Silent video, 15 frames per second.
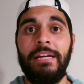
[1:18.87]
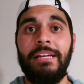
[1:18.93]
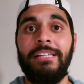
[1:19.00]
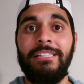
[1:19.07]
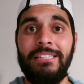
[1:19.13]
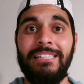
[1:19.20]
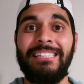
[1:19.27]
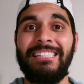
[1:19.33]

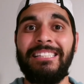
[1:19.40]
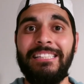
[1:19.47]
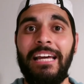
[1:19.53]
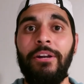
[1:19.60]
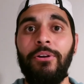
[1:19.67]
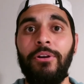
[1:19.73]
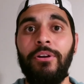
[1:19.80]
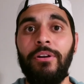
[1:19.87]
is the
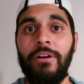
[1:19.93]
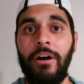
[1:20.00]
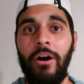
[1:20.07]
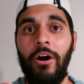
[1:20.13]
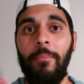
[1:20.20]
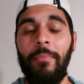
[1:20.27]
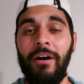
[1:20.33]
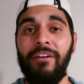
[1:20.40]
center
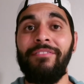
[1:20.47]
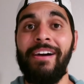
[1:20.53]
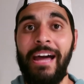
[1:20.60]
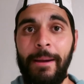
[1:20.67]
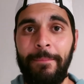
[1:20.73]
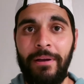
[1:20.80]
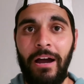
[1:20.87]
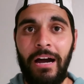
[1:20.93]
of
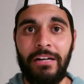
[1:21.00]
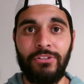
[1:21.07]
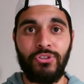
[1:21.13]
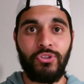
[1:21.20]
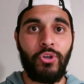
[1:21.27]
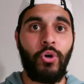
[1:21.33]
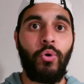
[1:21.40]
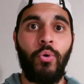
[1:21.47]
Epcot.
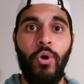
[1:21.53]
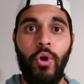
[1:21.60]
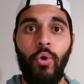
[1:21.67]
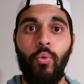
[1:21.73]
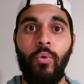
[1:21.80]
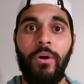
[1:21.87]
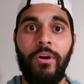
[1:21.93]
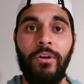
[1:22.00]
So
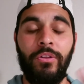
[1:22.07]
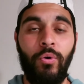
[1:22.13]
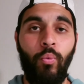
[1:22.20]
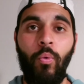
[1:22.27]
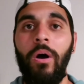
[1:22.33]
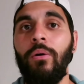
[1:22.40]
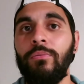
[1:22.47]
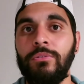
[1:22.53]
where the
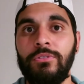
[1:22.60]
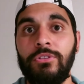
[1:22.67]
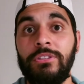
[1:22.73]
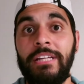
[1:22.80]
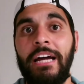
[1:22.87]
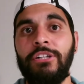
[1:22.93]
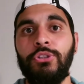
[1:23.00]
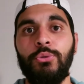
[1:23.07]
Walt
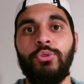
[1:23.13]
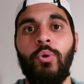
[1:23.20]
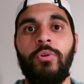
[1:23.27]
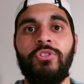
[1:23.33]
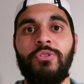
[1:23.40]
statue is going